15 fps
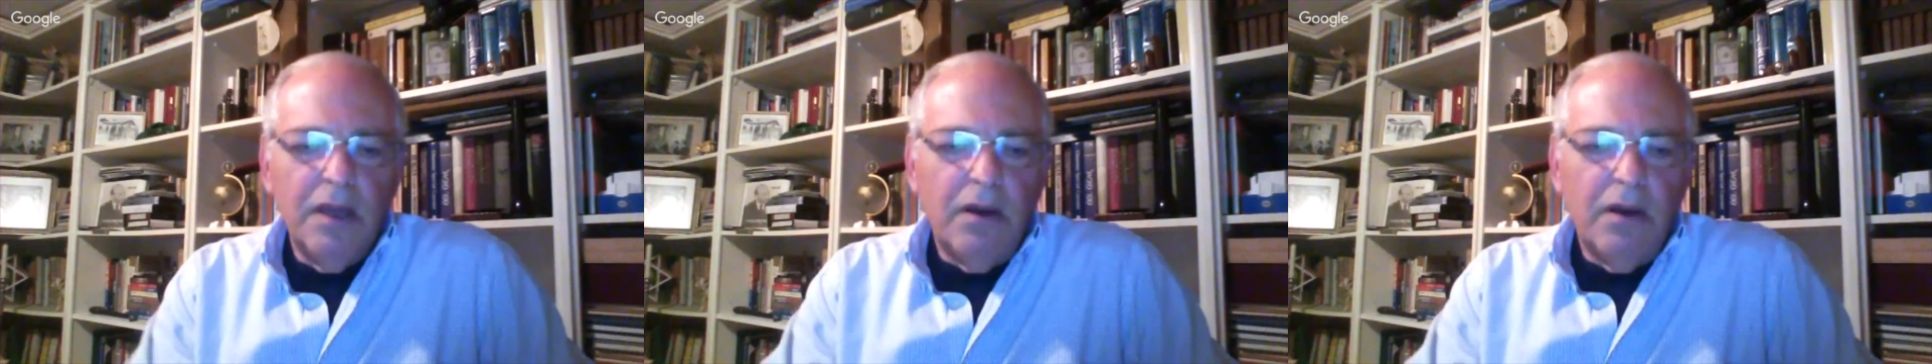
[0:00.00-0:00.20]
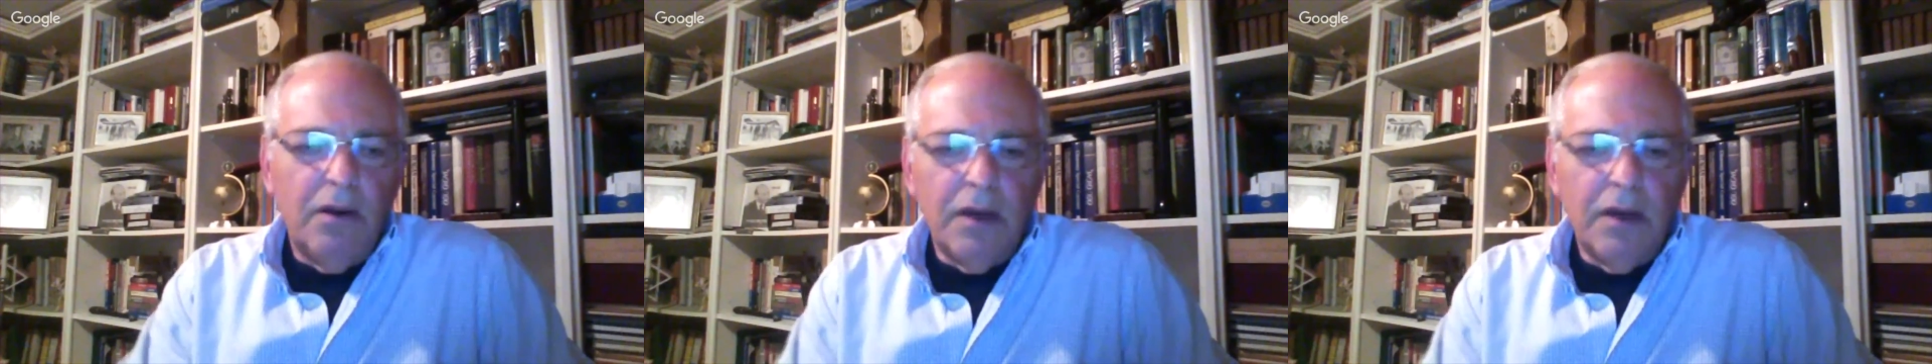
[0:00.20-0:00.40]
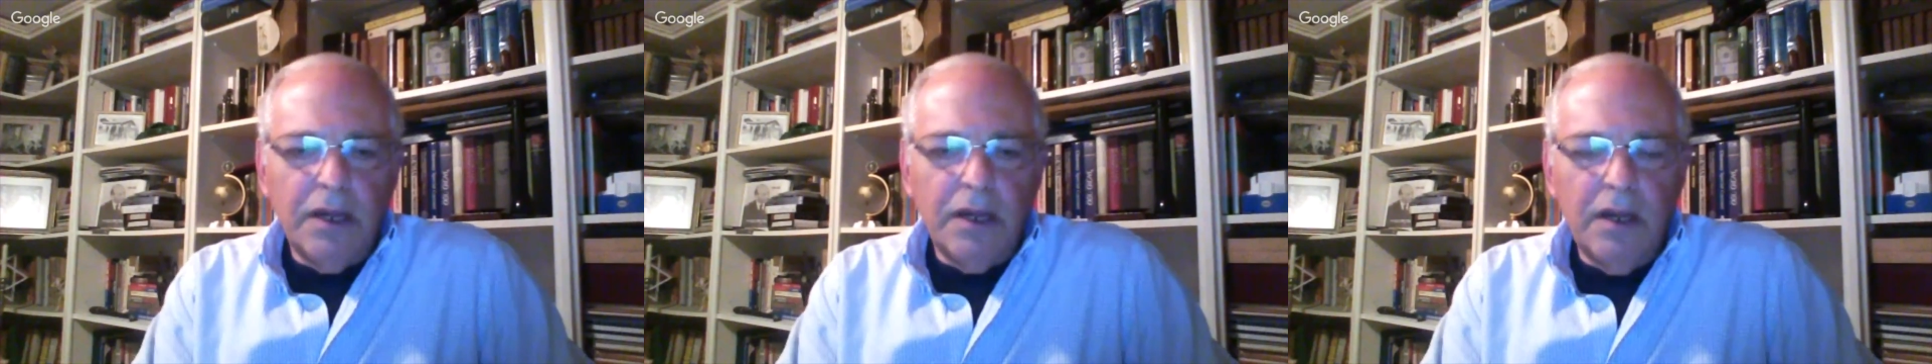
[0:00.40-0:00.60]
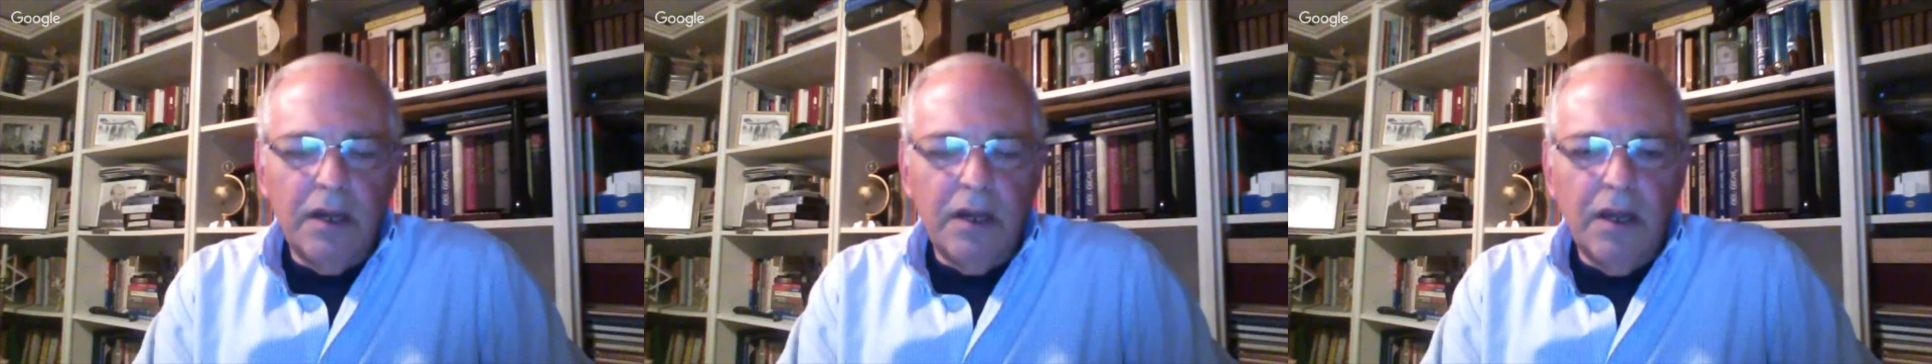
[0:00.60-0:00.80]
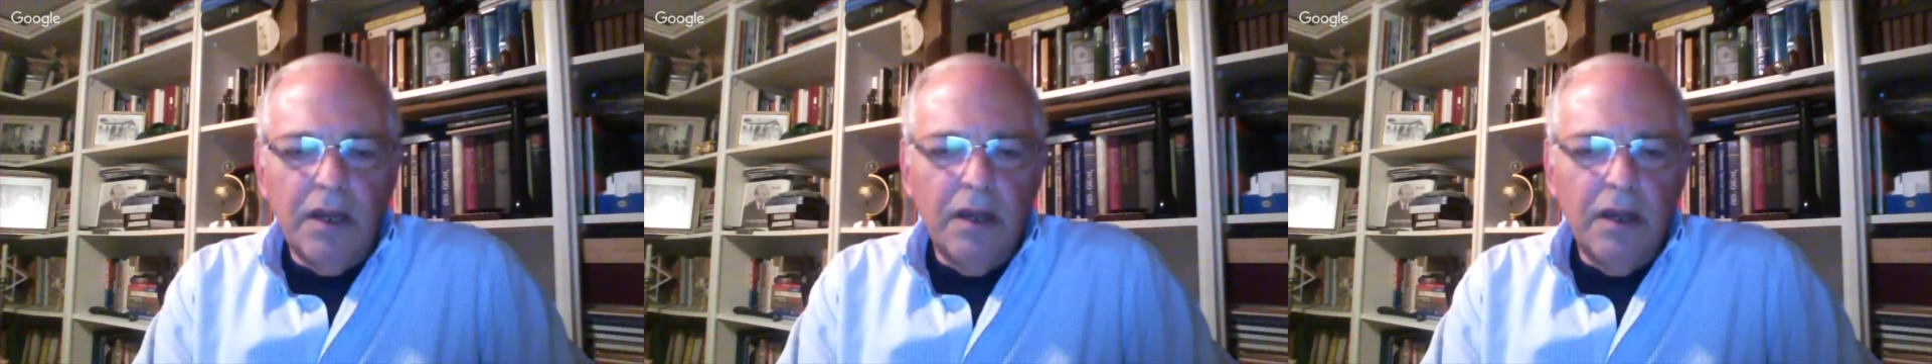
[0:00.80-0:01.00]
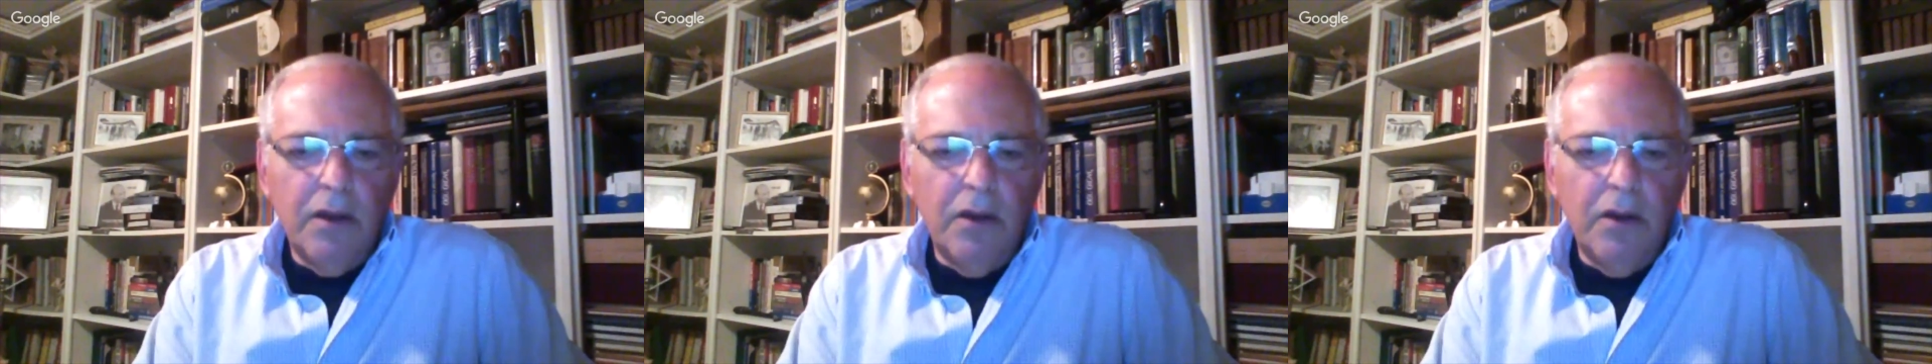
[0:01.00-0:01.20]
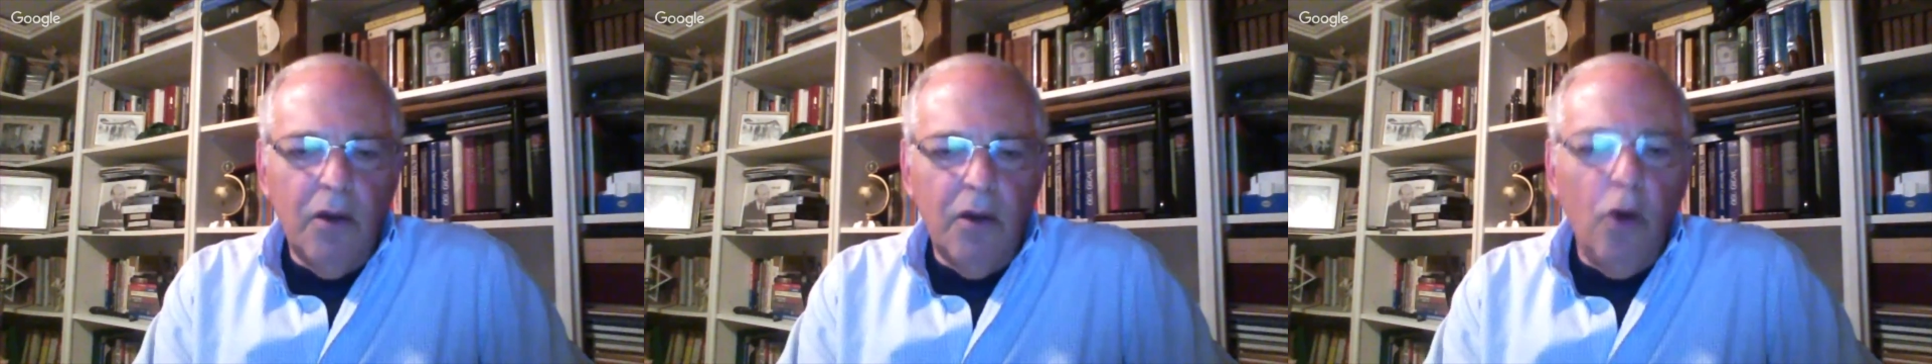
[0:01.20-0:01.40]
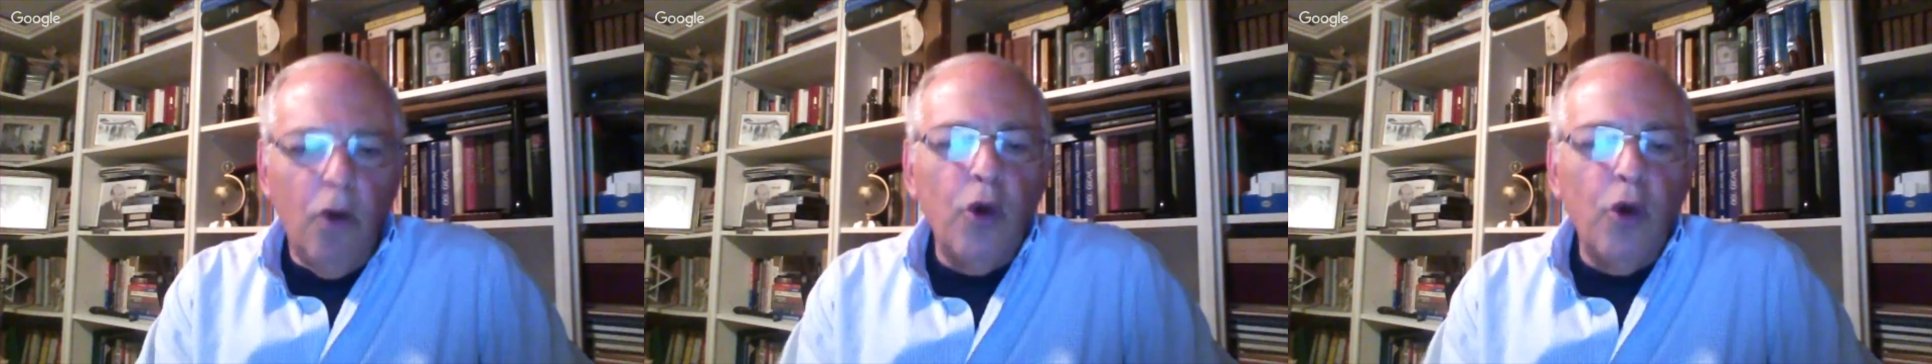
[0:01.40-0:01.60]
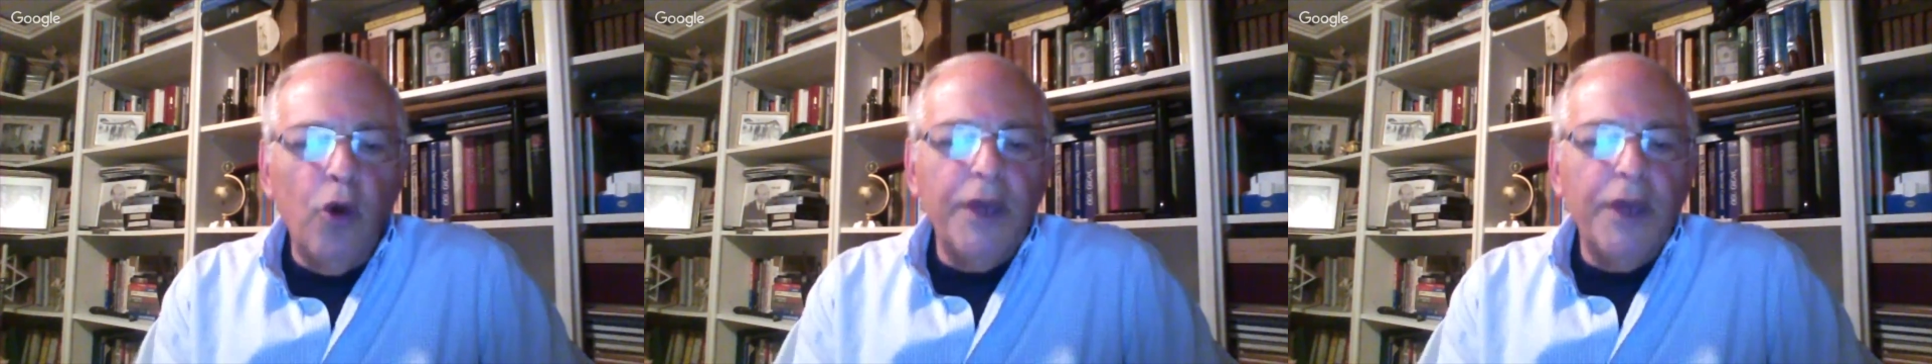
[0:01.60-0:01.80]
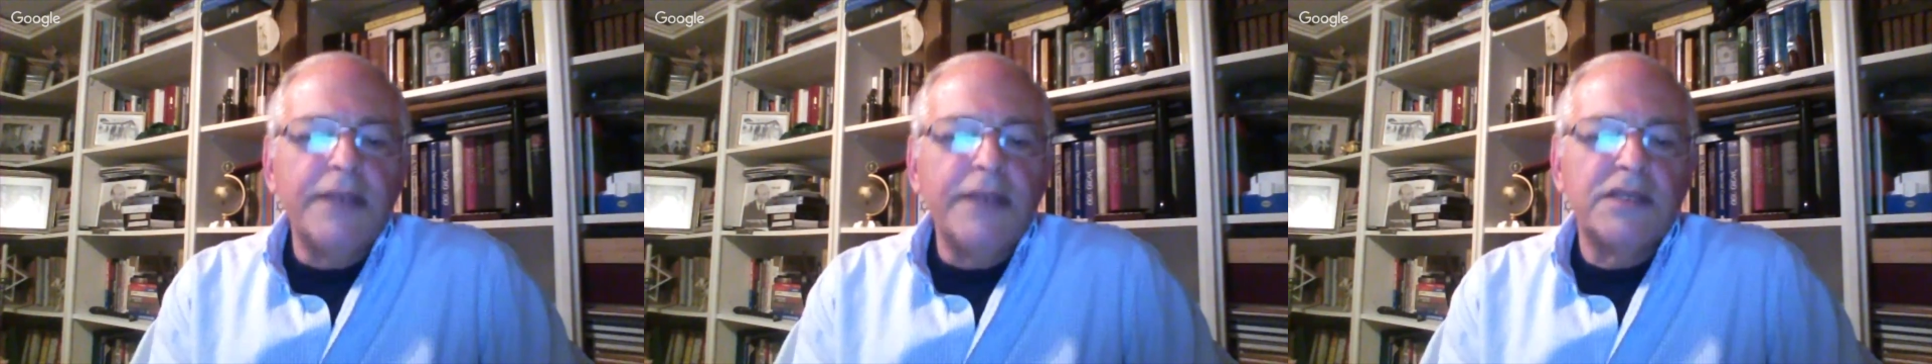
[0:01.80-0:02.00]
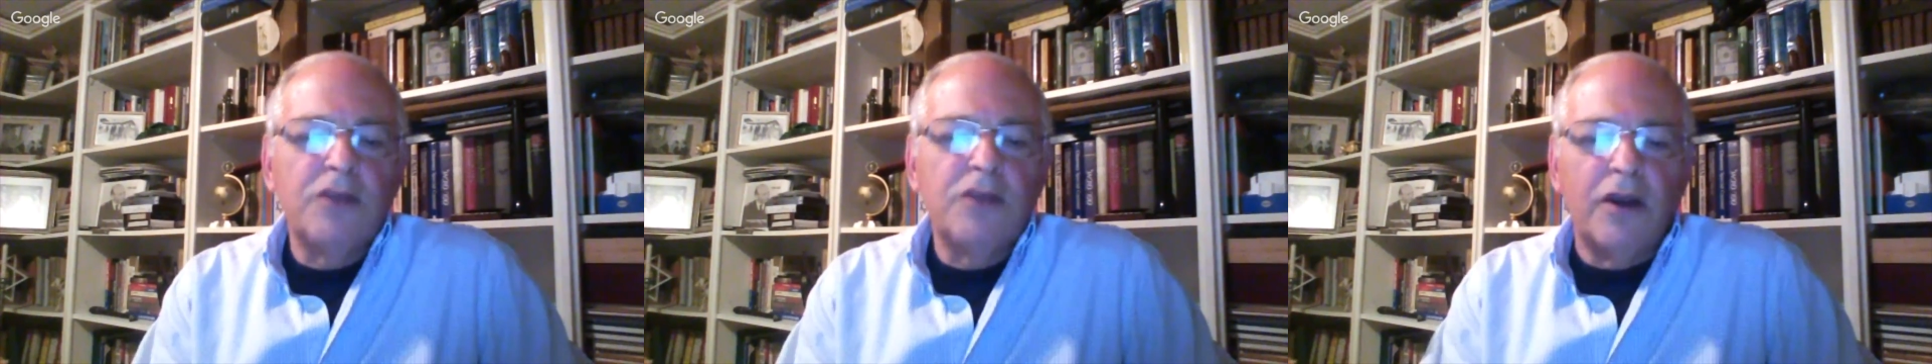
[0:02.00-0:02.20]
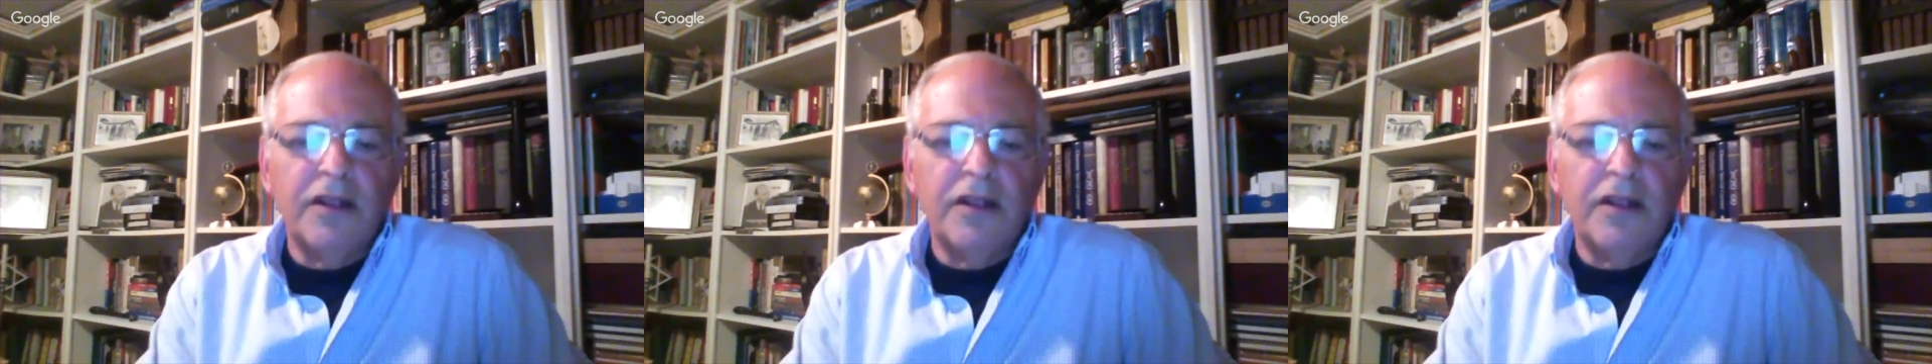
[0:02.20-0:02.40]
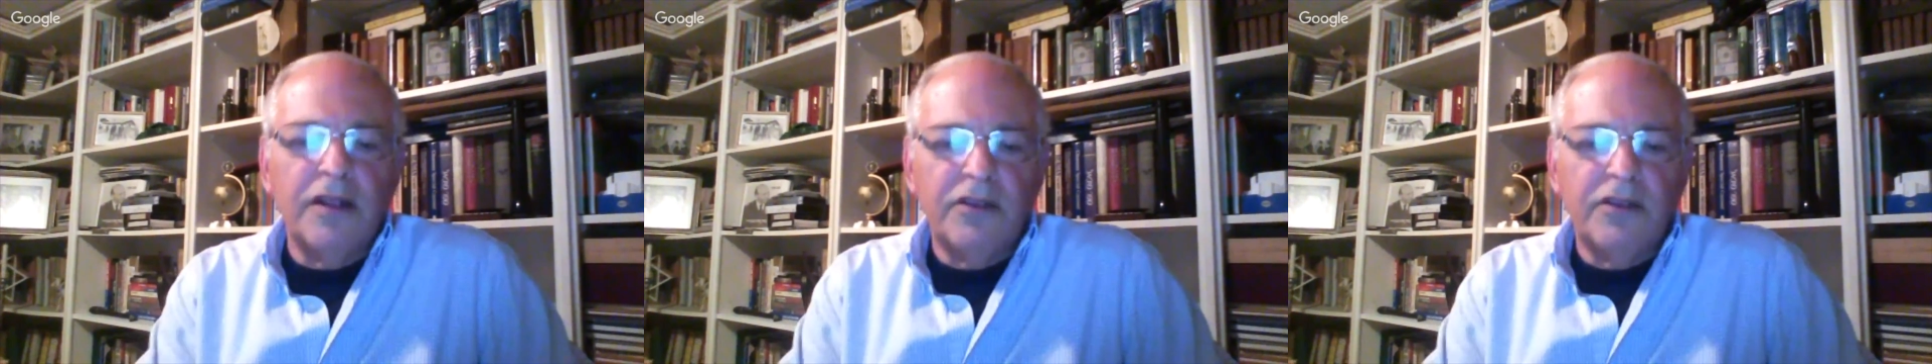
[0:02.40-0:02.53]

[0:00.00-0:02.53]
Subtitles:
on who is Donald